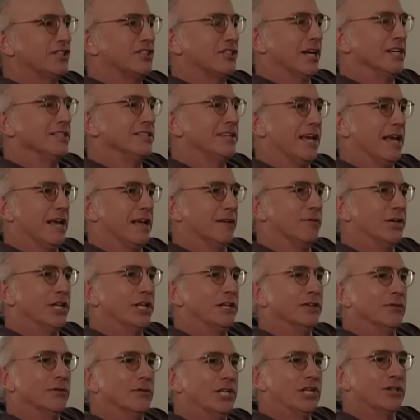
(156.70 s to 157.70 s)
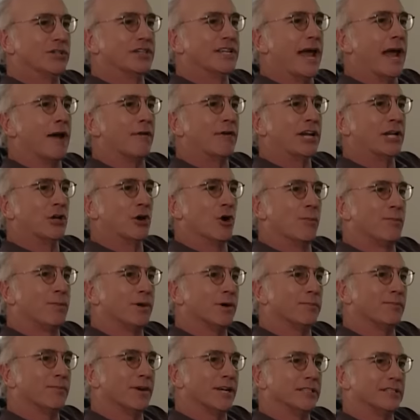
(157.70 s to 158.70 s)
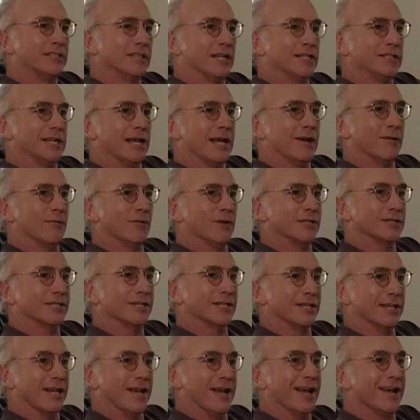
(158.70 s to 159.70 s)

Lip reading: sundown? What are you, Gary Cooper? By sundown? What's going on?